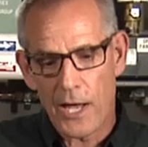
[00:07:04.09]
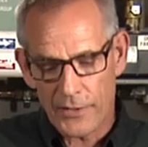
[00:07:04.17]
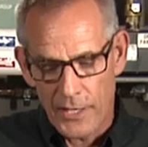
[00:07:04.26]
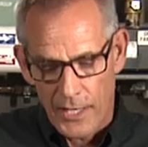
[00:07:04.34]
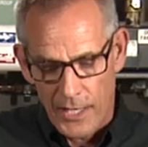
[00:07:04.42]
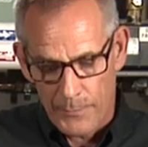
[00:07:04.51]

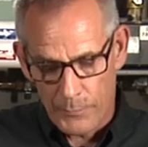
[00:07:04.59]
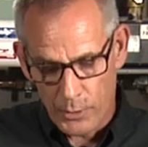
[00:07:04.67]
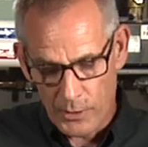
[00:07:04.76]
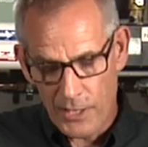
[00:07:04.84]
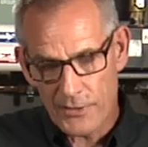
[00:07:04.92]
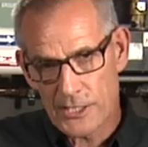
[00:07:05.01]
out and
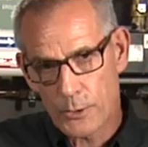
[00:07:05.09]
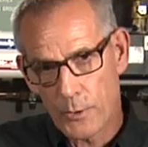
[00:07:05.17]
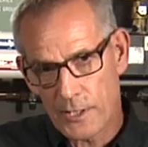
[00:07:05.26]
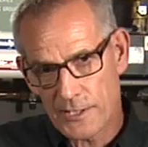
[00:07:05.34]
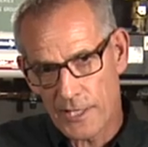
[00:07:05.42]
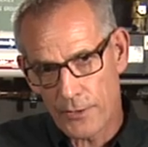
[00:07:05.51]
pull all these
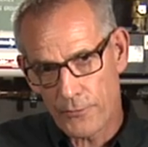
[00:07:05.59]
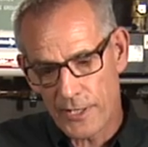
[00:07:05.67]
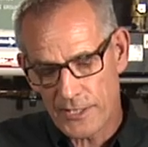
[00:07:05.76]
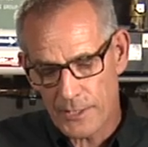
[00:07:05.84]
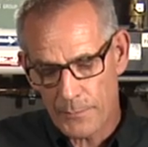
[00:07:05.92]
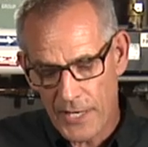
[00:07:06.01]
quick setter
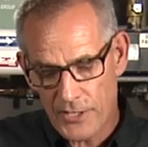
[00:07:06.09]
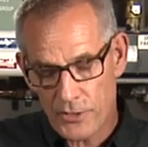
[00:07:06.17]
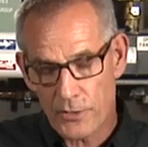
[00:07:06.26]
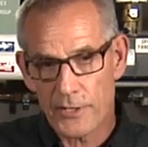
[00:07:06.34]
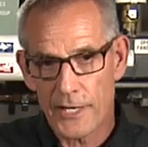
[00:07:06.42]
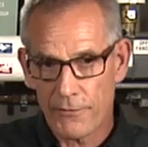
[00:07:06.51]
rings and make
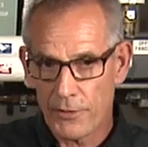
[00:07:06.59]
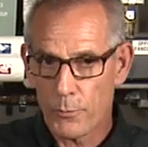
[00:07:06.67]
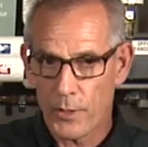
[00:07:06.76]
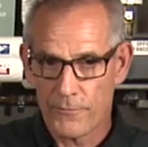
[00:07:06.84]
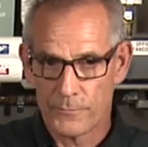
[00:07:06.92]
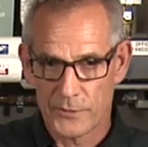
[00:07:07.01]
sure that every
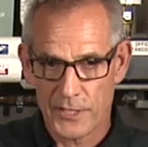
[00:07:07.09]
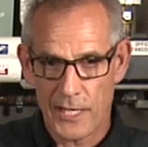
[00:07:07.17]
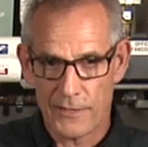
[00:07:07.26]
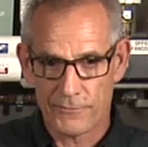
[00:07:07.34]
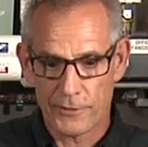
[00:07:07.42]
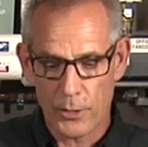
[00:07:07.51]
one of them's
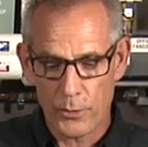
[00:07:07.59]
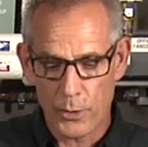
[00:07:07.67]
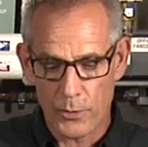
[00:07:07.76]
got flow